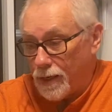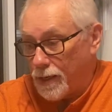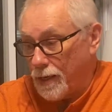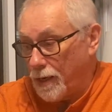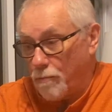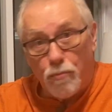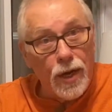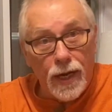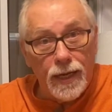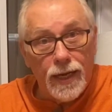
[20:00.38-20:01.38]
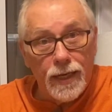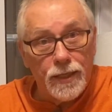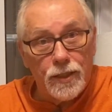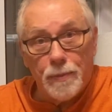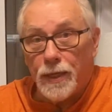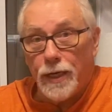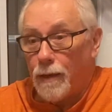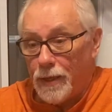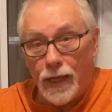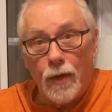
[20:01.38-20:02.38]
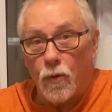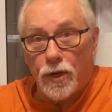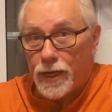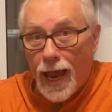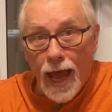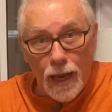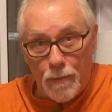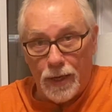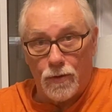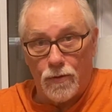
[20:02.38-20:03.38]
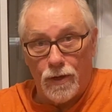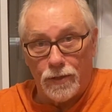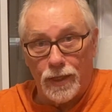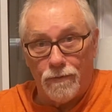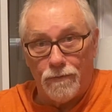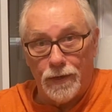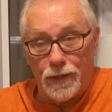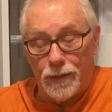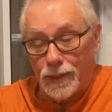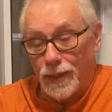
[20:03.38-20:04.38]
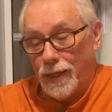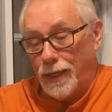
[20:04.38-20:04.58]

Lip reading: at breakneck speed. I mean, they were galloping across that field,